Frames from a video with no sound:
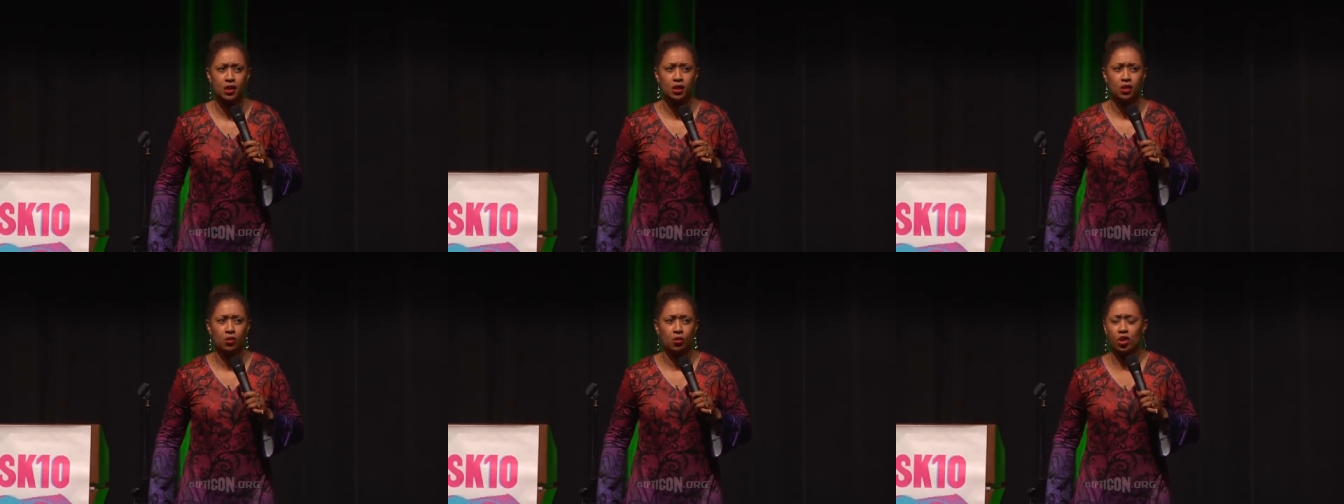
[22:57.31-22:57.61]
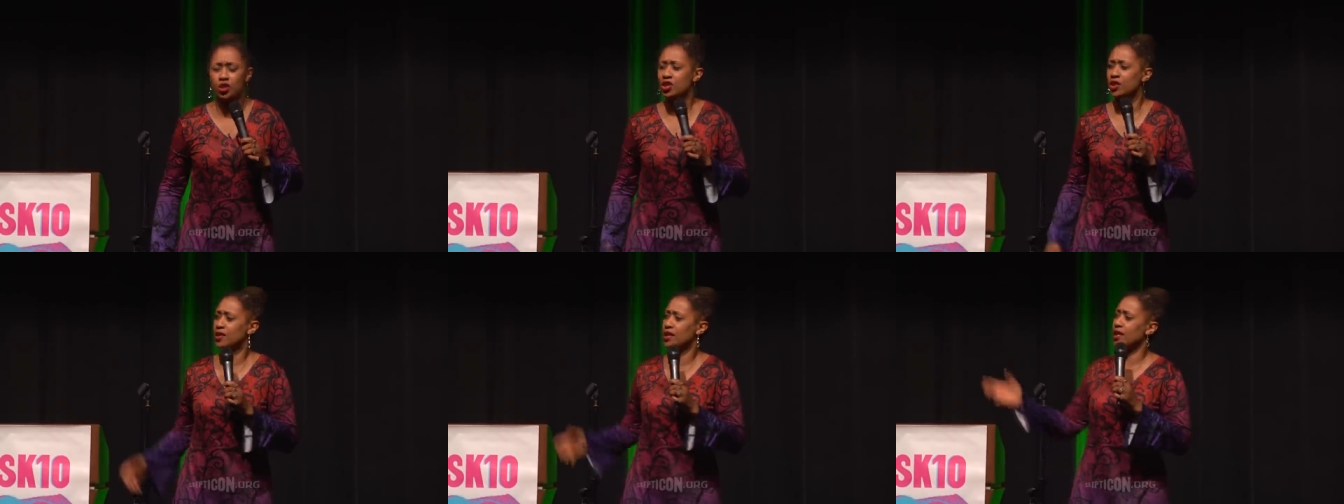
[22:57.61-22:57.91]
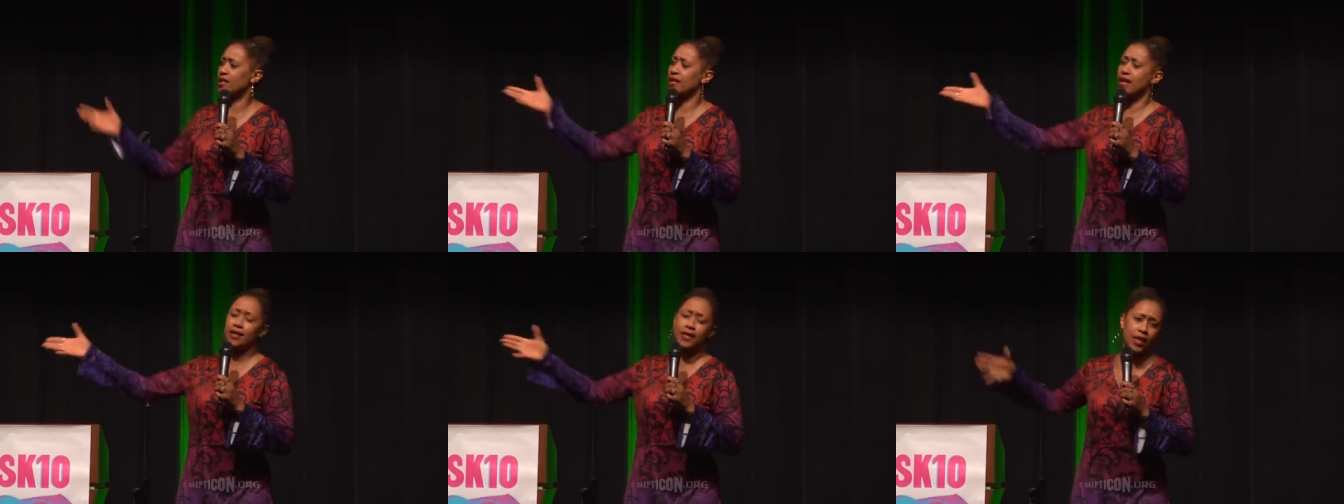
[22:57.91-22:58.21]
I want you to
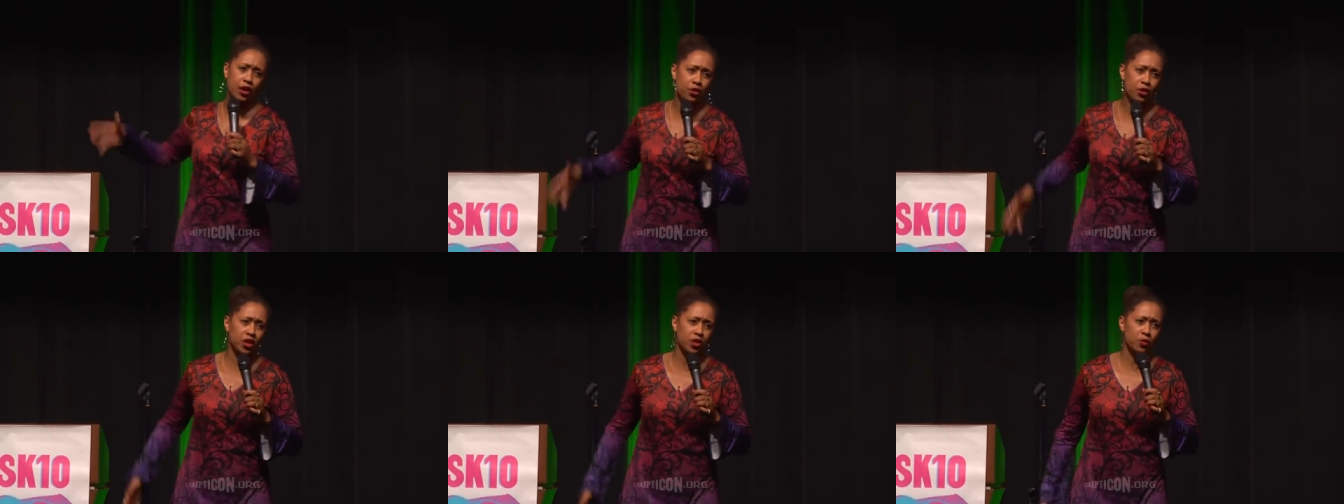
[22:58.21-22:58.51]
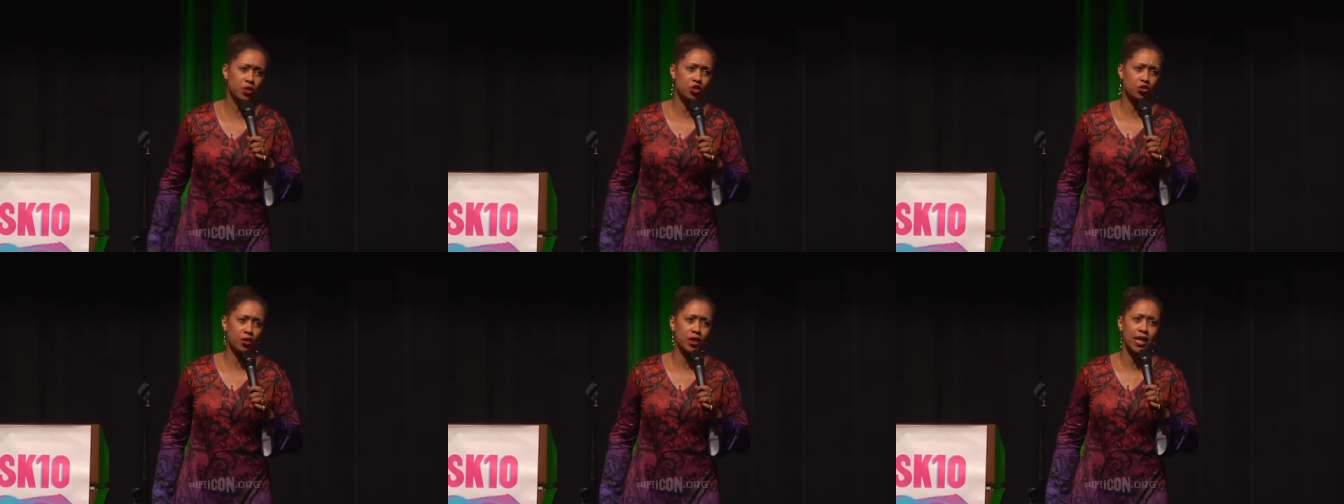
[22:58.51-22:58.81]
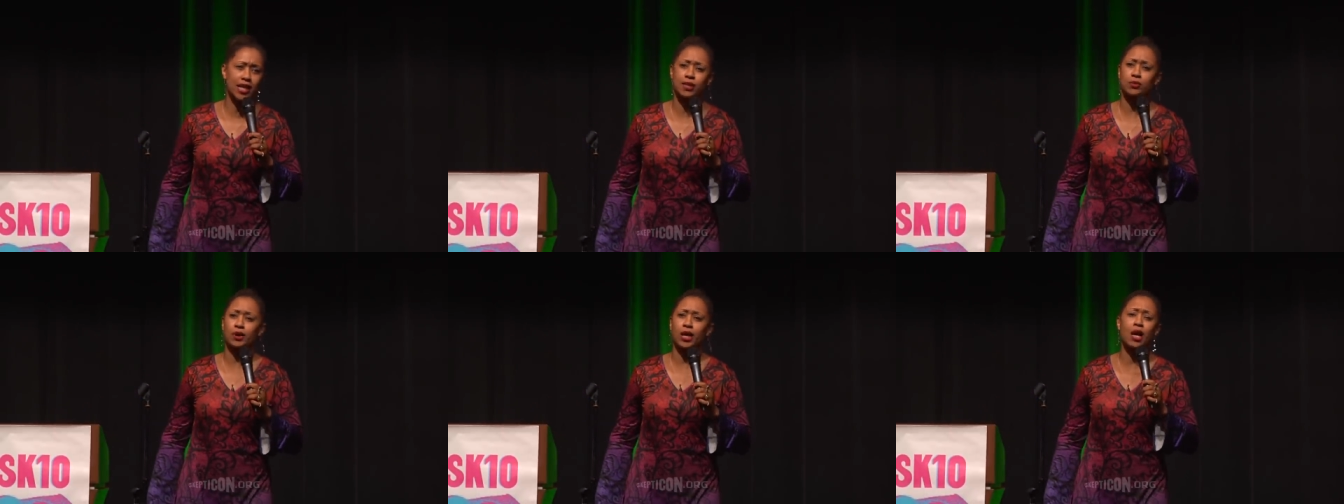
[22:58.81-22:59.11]
take down that Christmas tree,
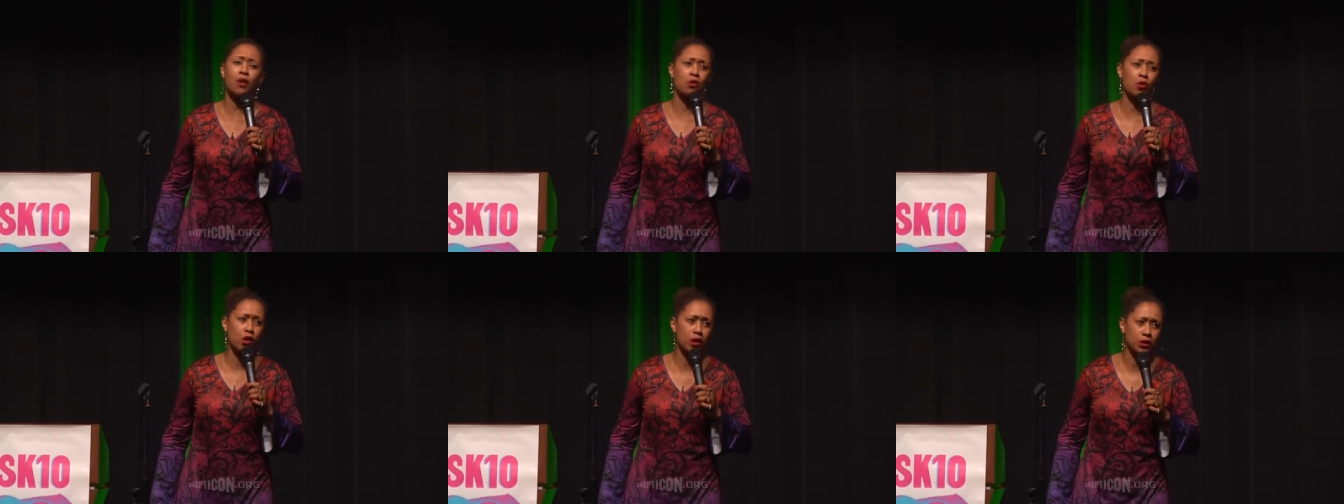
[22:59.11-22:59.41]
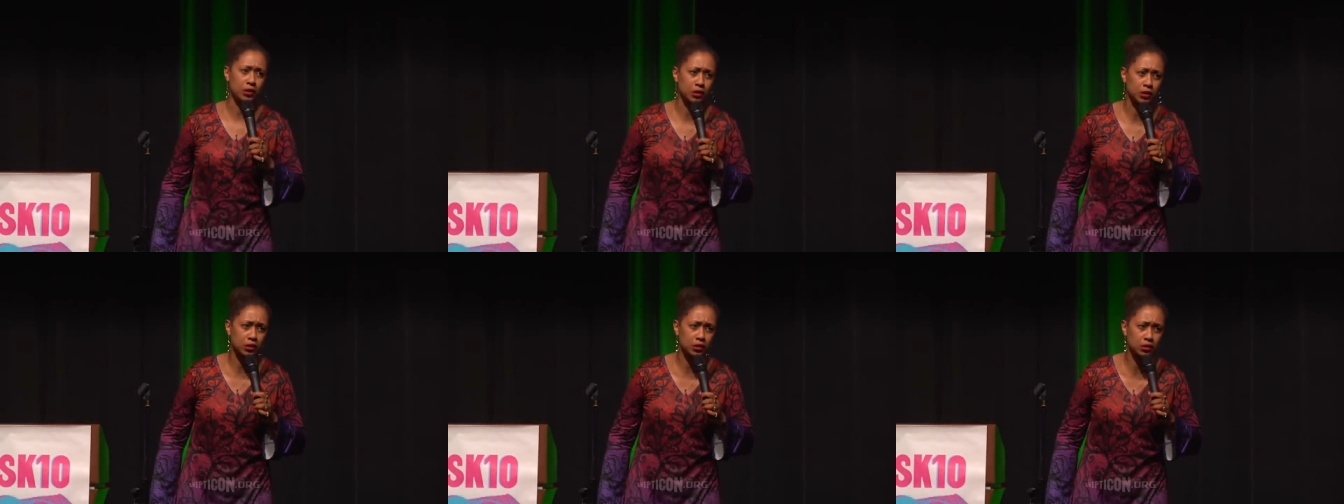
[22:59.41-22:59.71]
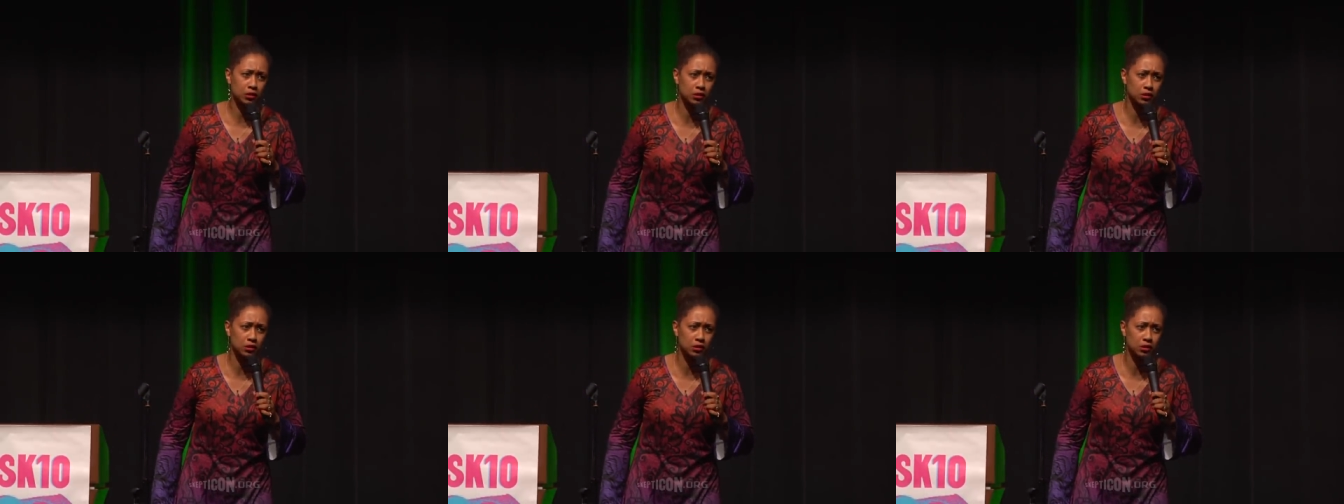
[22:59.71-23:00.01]
that's what
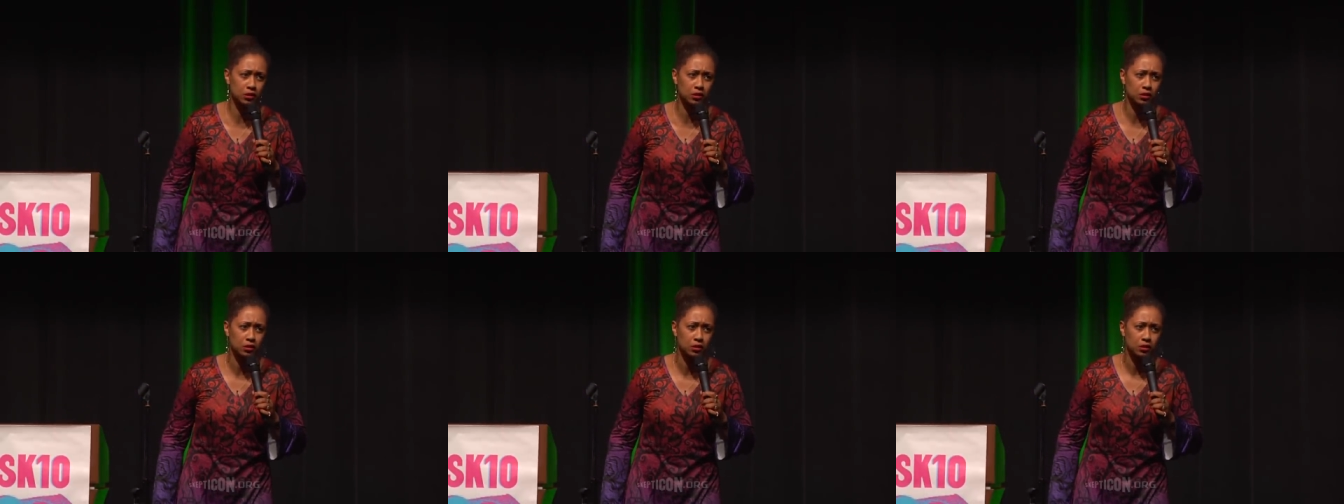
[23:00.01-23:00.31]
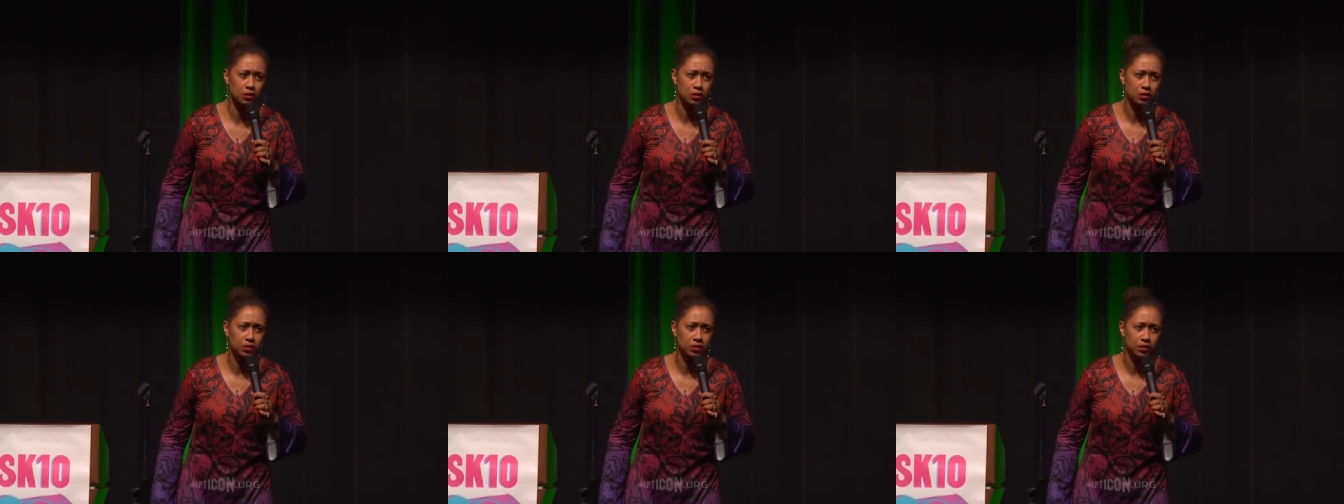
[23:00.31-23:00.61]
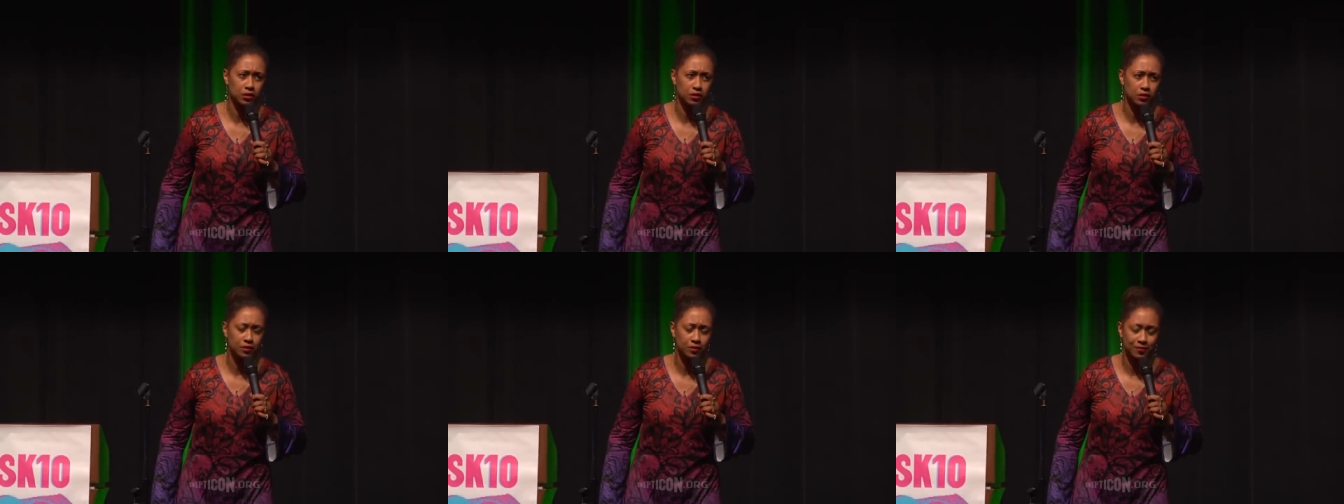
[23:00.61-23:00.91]

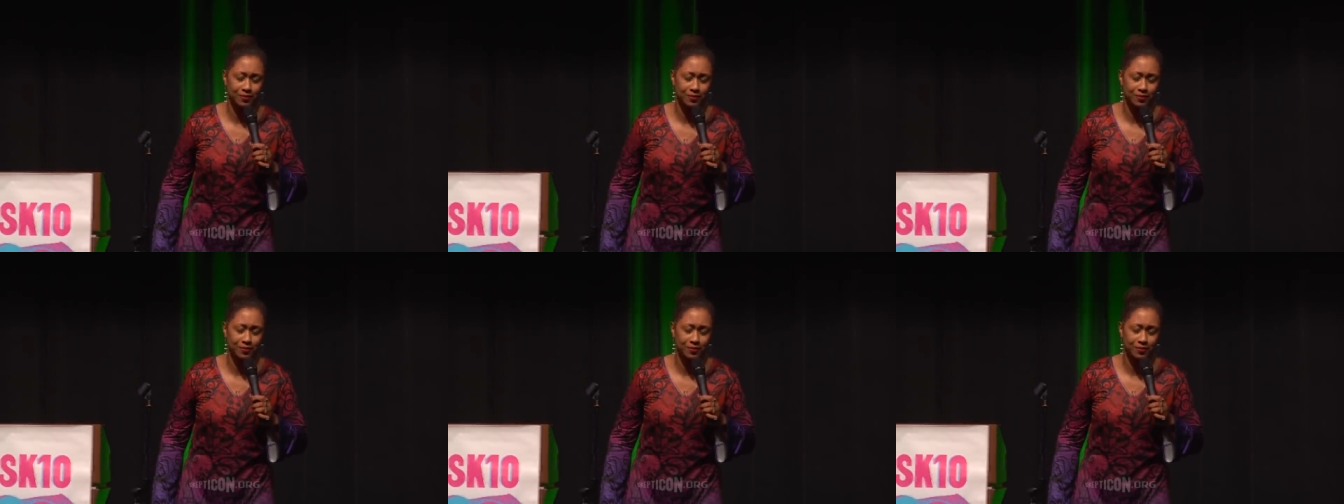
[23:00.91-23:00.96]
I